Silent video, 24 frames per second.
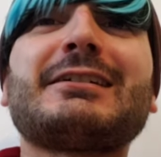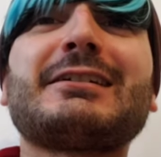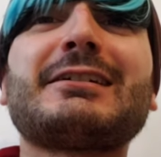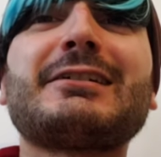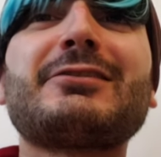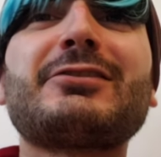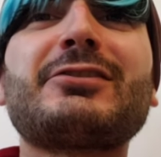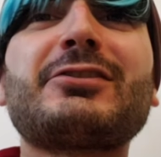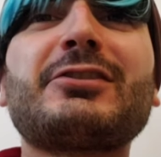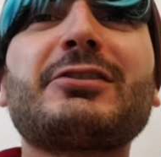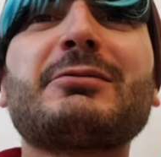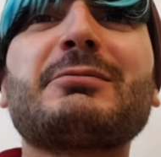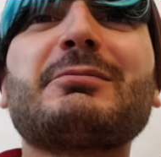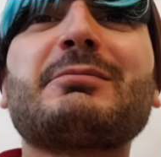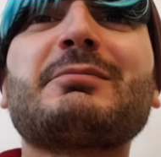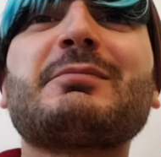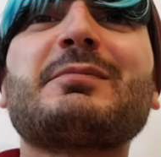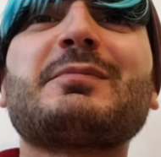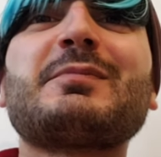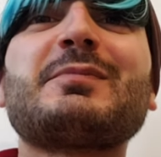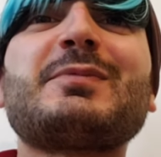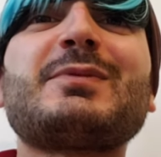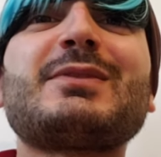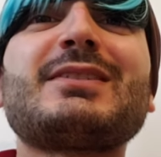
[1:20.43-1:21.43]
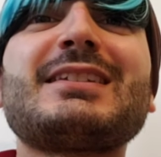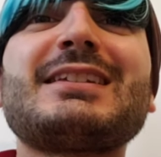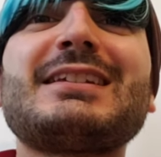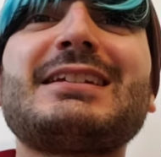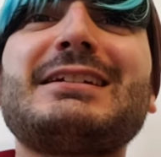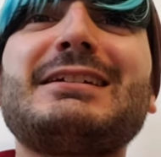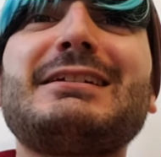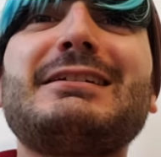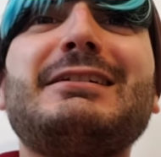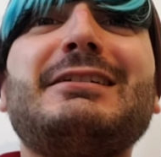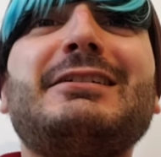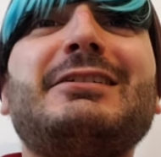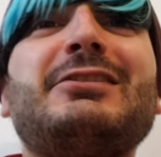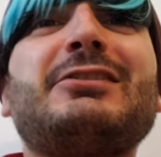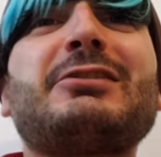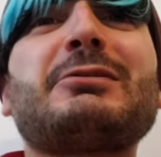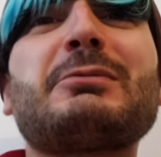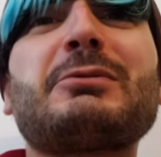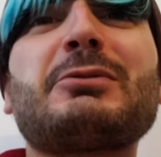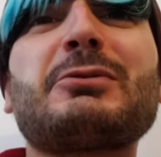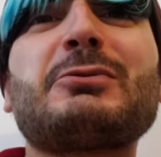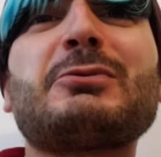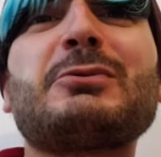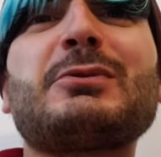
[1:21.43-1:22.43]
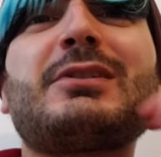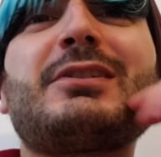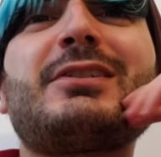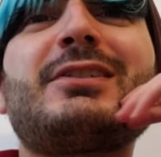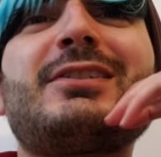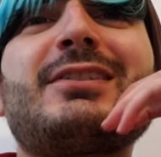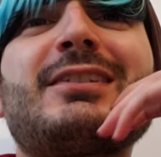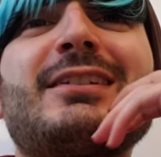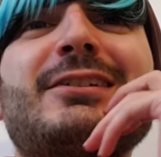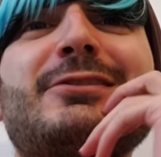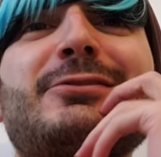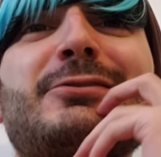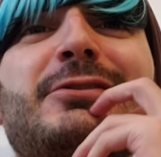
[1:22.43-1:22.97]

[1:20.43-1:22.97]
have some of the ones that I